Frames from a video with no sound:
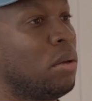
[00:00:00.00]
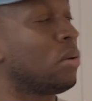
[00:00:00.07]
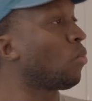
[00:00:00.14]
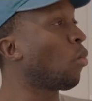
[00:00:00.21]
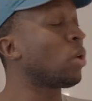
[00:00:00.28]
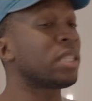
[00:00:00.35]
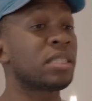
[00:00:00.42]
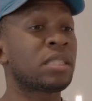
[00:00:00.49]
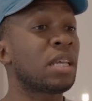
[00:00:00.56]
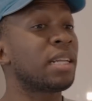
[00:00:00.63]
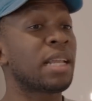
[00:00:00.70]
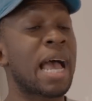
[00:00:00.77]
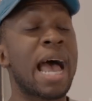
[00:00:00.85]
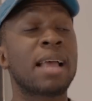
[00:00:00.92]
what,
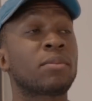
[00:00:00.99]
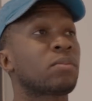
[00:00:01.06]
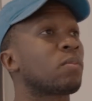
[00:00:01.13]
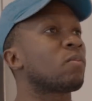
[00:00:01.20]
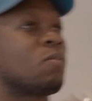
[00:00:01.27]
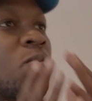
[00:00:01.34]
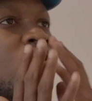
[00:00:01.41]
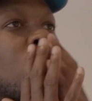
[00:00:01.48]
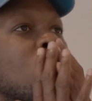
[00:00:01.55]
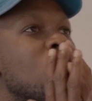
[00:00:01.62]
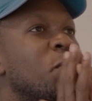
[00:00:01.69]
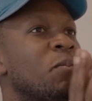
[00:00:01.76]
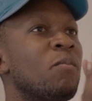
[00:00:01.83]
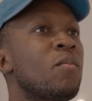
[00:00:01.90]

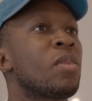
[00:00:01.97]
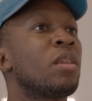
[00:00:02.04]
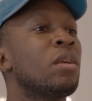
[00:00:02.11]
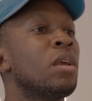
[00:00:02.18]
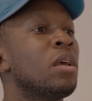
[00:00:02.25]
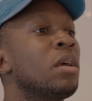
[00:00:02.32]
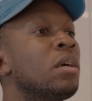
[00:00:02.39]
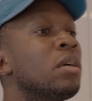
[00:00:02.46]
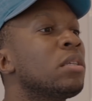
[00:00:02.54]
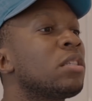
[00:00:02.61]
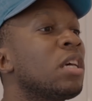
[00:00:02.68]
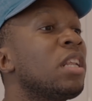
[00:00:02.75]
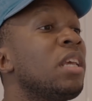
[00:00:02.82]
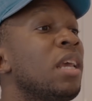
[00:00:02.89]
Sonny,
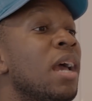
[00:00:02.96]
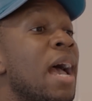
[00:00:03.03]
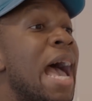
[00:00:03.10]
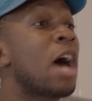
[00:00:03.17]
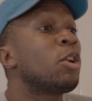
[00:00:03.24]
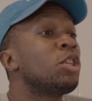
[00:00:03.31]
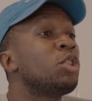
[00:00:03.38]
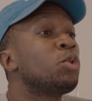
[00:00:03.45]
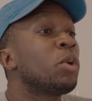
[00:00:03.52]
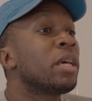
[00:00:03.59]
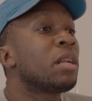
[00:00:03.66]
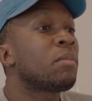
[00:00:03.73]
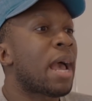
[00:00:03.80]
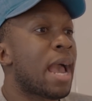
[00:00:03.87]
Sonny, how did you
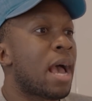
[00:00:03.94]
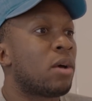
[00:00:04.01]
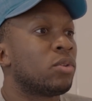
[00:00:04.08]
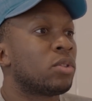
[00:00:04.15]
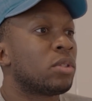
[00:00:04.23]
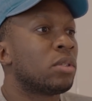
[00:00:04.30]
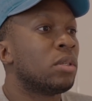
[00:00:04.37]
get in my house?